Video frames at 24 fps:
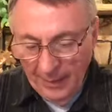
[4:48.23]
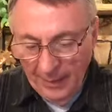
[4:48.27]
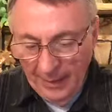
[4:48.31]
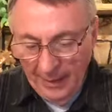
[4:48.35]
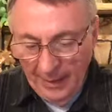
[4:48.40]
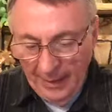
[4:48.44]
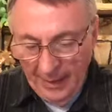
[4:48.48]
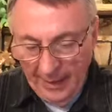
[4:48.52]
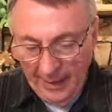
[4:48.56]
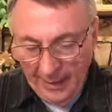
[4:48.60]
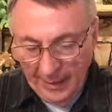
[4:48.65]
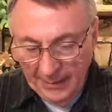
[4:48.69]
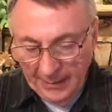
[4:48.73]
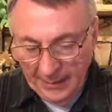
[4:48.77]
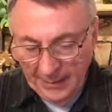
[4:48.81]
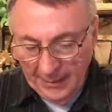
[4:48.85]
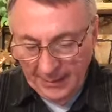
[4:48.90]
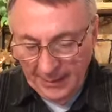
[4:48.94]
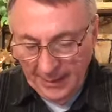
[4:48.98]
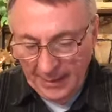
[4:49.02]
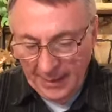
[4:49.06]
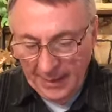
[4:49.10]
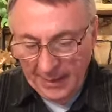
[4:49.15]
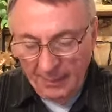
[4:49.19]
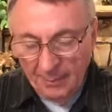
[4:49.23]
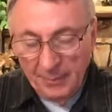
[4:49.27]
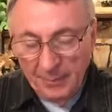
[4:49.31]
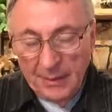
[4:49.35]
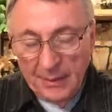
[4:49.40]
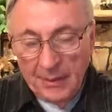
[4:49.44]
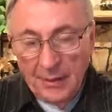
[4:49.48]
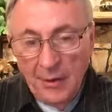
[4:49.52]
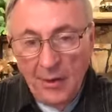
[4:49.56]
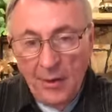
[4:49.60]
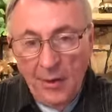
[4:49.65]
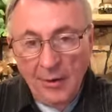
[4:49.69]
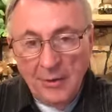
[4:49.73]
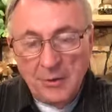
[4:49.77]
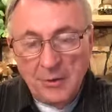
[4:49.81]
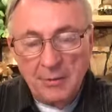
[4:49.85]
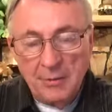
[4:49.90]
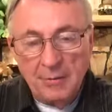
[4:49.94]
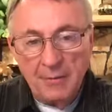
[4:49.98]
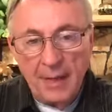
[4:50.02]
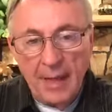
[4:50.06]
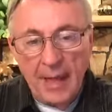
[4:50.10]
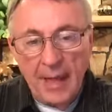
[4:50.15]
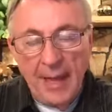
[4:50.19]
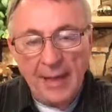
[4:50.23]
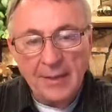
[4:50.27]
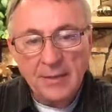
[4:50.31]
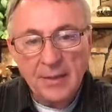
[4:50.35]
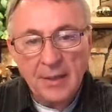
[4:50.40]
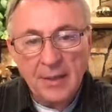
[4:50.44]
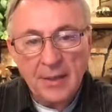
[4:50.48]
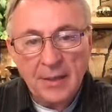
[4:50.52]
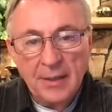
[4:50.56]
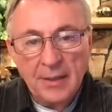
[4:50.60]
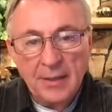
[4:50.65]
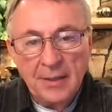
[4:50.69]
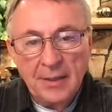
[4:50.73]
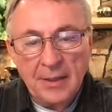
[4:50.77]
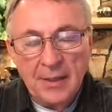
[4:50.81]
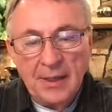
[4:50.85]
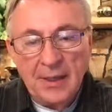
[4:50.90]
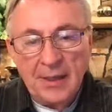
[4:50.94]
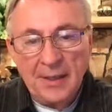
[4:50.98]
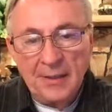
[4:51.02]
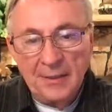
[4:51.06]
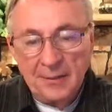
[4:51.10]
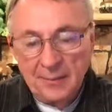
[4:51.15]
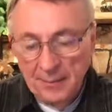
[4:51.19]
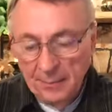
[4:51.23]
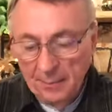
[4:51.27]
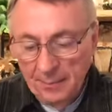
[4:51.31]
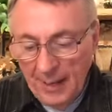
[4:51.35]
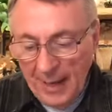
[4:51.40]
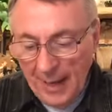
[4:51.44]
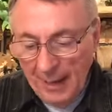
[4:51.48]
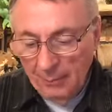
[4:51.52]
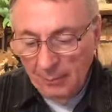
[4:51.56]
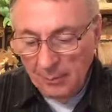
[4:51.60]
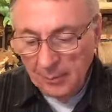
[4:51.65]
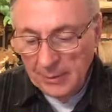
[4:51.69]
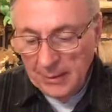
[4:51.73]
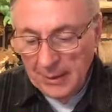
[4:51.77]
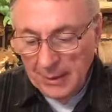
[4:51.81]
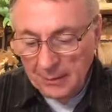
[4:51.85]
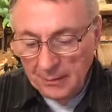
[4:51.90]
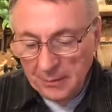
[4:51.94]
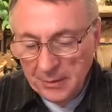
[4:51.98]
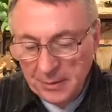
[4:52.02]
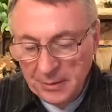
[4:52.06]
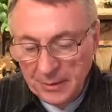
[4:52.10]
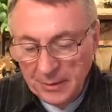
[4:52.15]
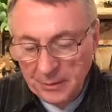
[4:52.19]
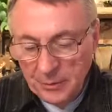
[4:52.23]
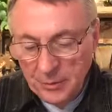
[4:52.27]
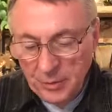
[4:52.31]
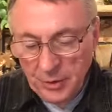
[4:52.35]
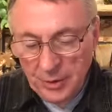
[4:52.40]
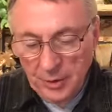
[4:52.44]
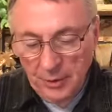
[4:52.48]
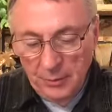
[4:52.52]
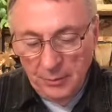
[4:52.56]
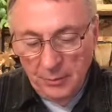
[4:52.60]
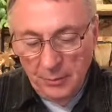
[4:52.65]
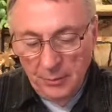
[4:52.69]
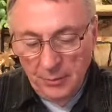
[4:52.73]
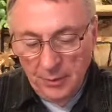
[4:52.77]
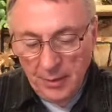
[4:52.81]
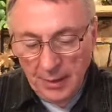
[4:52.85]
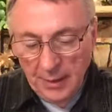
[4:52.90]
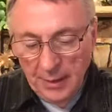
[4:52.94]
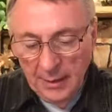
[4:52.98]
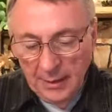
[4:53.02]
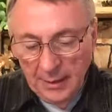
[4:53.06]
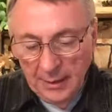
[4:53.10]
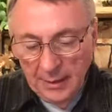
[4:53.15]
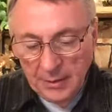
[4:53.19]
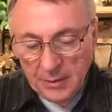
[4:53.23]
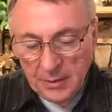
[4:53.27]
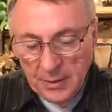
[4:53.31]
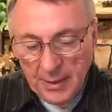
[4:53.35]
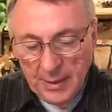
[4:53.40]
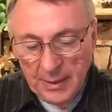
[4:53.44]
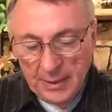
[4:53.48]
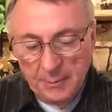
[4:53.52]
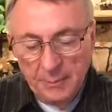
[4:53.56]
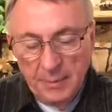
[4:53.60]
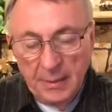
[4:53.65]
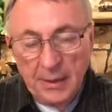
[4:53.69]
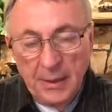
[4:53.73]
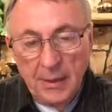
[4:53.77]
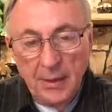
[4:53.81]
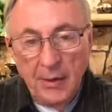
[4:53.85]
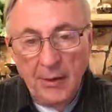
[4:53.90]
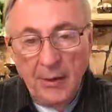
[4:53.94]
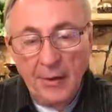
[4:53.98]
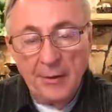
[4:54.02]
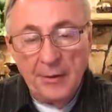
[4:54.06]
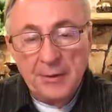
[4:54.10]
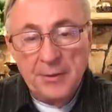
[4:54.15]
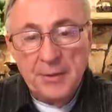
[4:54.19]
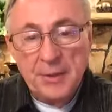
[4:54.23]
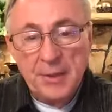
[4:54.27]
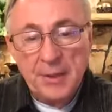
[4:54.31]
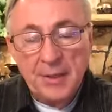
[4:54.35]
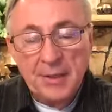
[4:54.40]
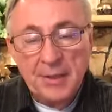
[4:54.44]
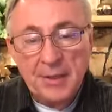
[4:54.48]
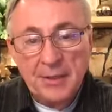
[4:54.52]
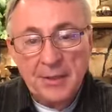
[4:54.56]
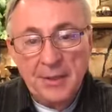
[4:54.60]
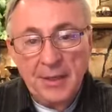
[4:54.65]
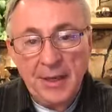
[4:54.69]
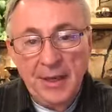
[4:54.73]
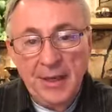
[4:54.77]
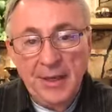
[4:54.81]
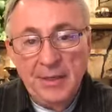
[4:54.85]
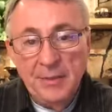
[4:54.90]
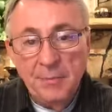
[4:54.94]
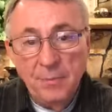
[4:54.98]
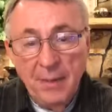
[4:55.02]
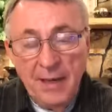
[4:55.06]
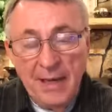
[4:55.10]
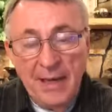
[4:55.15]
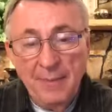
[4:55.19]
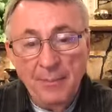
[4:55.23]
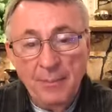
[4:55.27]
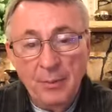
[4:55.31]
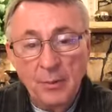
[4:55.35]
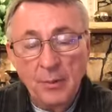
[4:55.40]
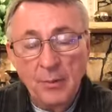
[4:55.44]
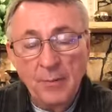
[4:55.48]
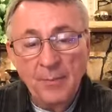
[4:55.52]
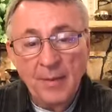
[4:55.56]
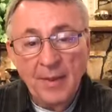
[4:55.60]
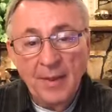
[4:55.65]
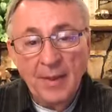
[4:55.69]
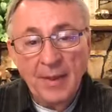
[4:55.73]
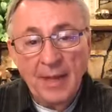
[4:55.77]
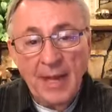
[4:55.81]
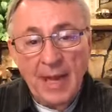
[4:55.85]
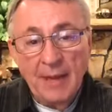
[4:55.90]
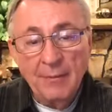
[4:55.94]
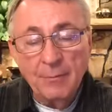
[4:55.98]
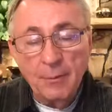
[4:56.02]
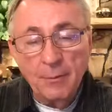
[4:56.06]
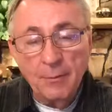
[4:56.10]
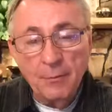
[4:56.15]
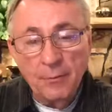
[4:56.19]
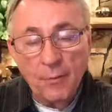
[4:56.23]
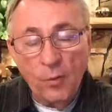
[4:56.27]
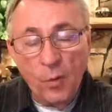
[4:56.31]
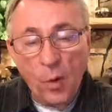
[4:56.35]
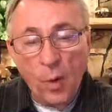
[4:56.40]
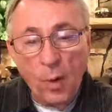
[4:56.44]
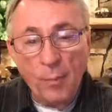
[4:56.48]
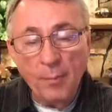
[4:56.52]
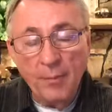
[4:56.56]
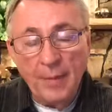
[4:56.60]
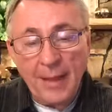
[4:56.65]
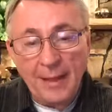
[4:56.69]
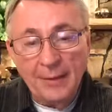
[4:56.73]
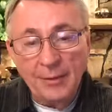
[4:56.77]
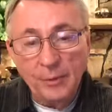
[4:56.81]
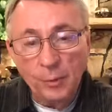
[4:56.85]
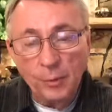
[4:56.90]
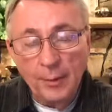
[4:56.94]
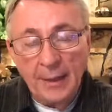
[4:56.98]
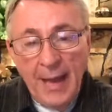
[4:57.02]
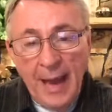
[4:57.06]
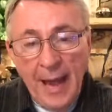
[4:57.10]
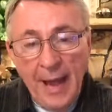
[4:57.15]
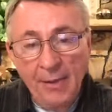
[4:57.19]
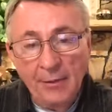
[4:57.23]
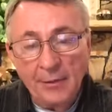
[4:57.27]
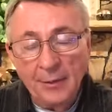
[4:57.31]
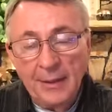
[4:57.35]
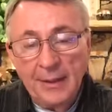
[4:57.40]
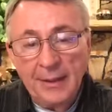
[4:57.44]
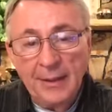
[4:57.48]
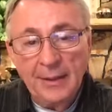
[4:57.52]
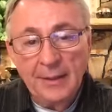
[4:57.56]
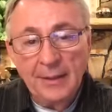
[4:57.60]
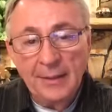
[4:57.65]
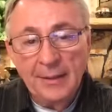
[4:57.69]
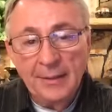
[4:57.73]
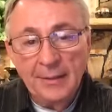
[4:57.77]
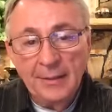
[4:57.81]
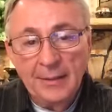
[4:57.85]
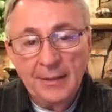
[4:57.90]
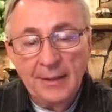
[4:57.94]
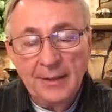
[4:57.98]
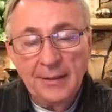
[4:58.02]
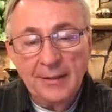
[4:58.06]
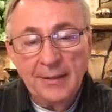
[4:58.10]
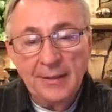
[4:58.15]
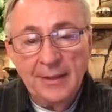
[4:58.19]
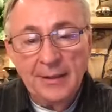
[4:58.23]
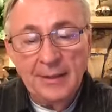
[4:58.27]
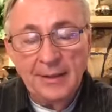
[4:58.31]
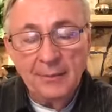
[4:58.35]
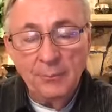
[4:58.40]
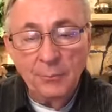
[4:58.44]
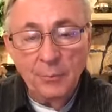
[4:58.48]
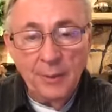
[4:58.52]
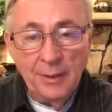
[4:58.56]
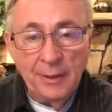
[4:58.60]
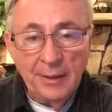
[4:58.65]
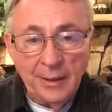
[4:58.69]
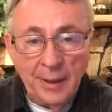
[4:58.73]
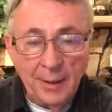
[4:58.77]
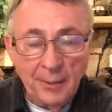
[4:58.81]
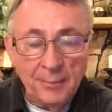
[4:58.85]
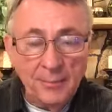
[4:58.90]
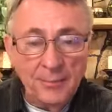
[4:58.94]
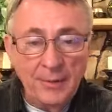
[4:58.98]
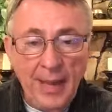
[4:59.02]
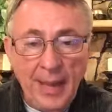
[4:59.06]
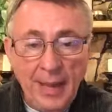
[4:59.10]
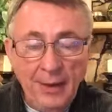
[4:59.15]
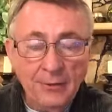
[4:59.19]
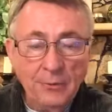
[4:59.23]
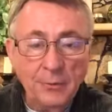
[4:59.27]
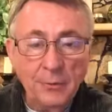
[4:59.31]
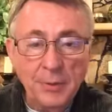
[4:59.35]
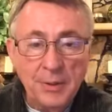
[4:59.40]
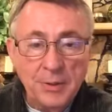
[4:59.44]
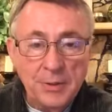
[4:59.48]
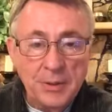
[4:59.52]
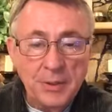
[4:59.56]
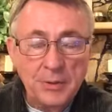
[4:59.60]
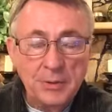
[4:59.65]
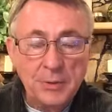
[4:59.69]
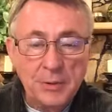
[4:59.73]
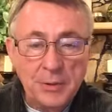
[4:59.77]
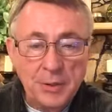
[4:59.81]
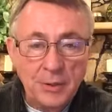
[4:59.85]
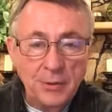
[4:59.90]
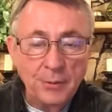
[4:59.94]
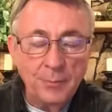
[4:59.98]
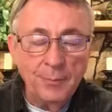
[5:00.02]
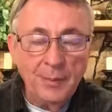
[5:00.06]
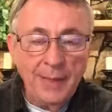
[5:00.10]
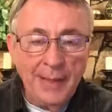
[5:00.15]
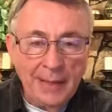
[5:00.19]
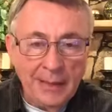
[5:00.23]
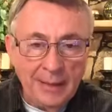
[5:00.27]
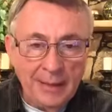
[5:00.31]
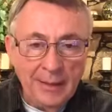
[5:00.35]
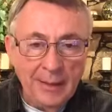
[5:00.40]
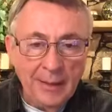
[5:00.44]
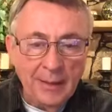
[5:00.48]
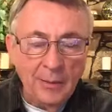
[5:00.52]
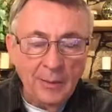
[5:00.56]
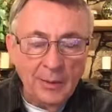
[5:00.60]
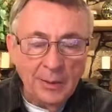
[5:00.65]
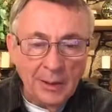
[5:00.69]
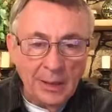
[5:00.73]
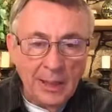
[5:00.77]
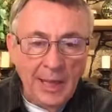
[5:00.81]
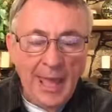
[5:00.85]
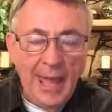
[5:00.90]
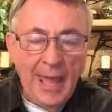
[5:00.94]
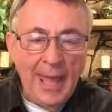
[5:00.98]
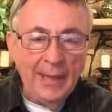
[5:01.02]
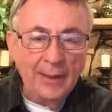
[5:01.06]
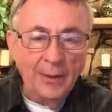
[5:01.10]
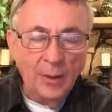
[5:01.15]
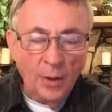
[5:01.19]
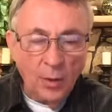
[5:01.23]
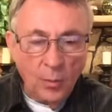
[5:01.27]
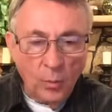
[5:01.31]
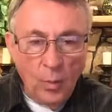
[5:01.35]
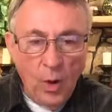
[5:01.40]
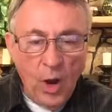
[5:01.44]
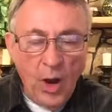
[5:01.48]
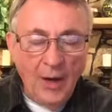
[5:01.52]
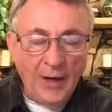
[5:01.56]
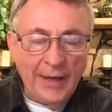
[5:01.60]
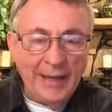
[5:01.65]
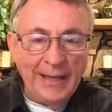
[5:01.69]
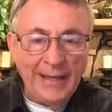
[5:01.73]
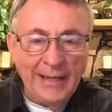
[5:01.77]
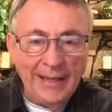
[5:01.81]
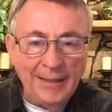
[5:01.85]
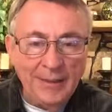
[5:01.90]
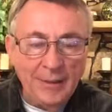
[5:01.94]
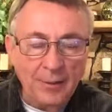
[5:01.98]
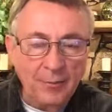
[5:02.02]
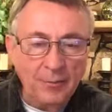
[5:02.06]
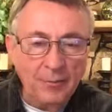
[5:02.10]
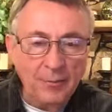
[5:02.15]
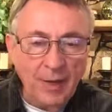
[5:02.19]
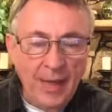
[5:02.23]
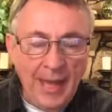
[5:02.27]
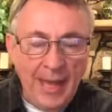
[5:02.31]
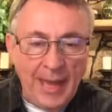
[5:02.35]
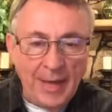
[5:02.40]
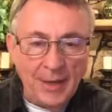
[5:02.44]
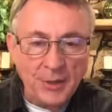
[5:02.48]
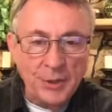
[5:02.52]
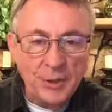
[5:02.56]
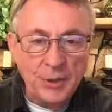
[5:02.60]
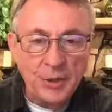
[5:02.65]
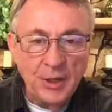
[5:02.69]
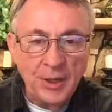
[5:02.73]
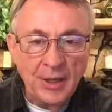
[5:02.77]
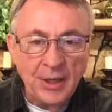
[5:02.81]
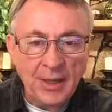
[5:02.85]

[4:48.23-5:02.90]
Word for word: And uh, because of that, uh, the Bible tells us in Jude, he says, because these people have a form without the reality, it, it, what it comes down to is they're still being led or walking in the flesh.